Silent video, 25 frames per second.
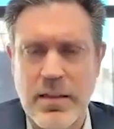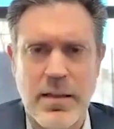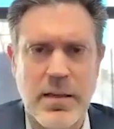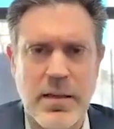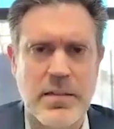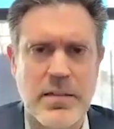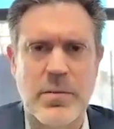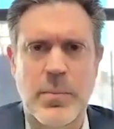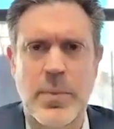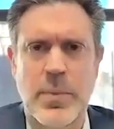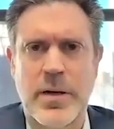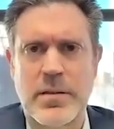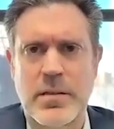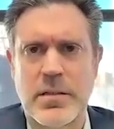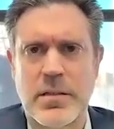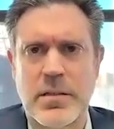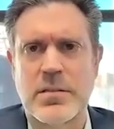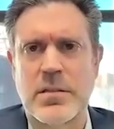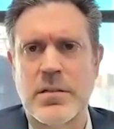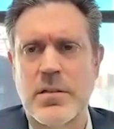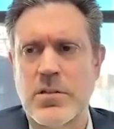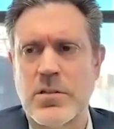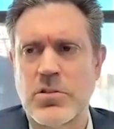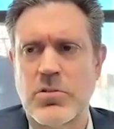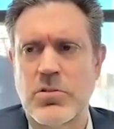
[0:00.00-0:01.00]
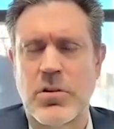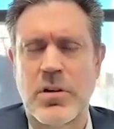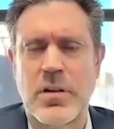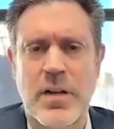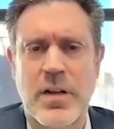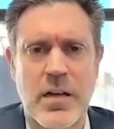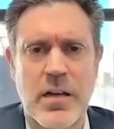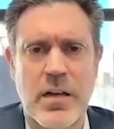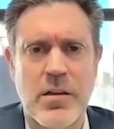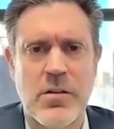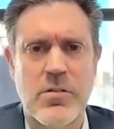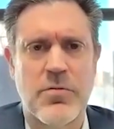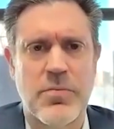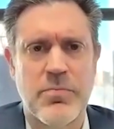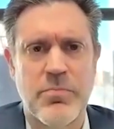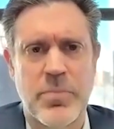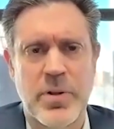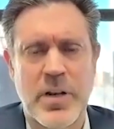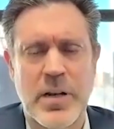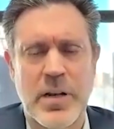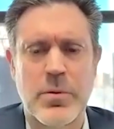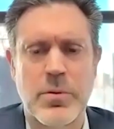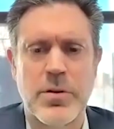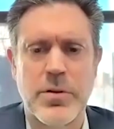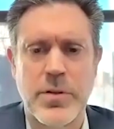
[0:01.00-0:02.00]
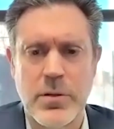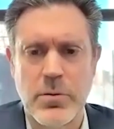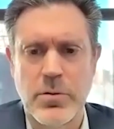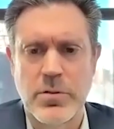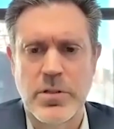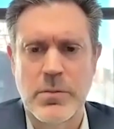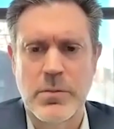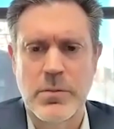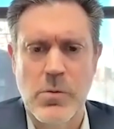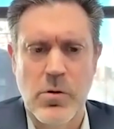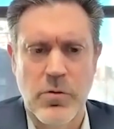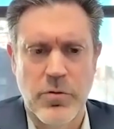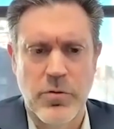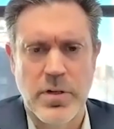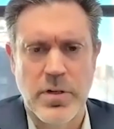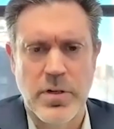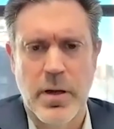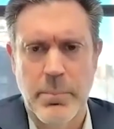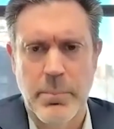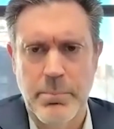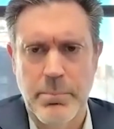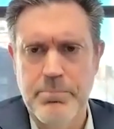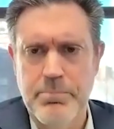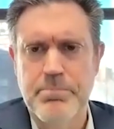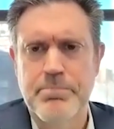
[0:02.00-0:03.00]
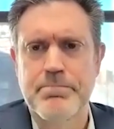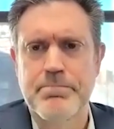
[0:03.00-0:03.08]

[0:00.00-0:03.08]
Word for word: things about this industry and how you've been able to deal with them over time.